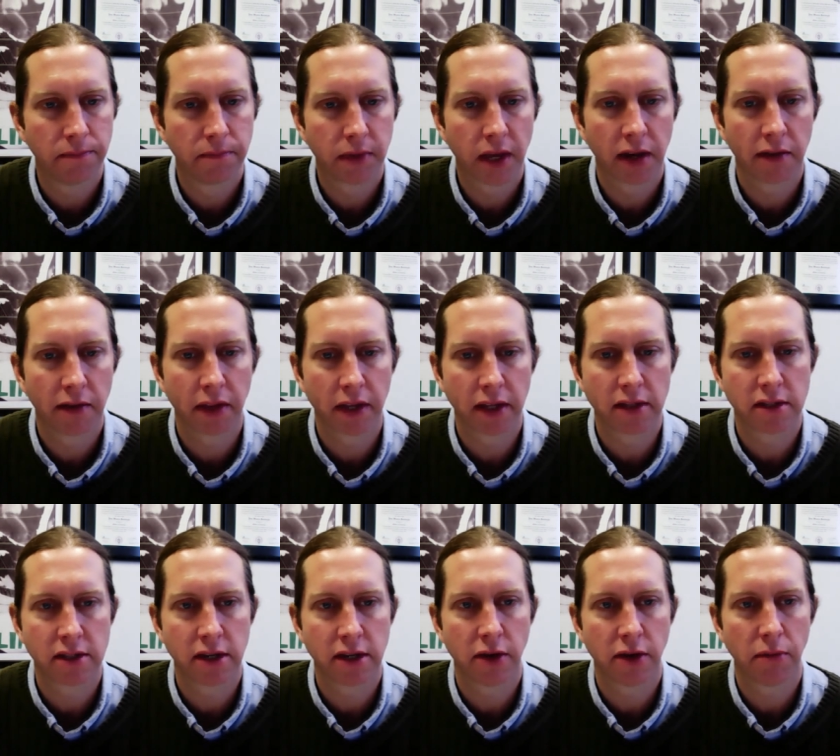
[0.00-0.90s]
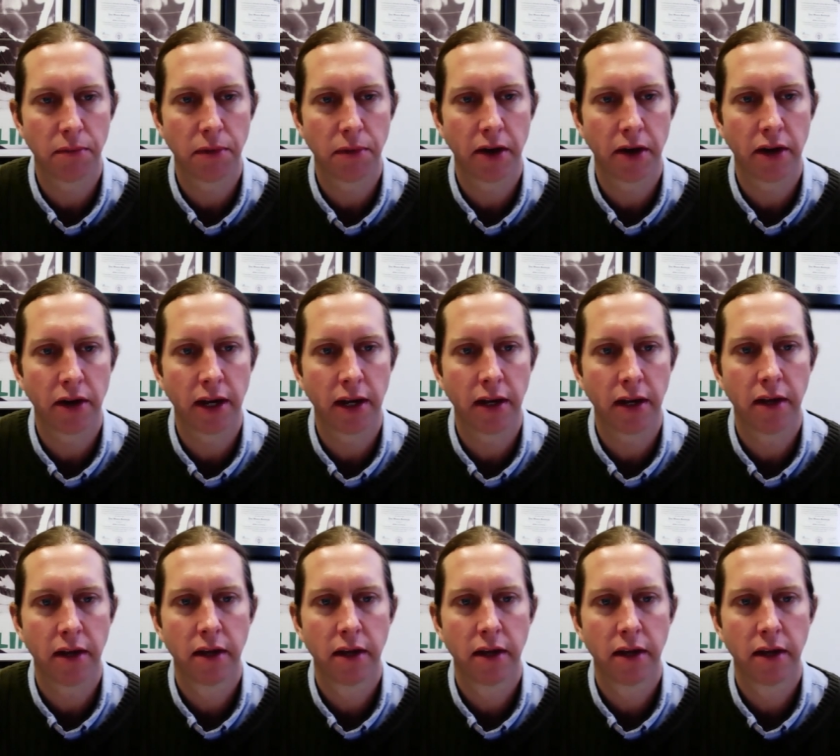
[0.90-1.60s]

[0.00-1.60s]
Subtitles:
kind of like the Serial parody.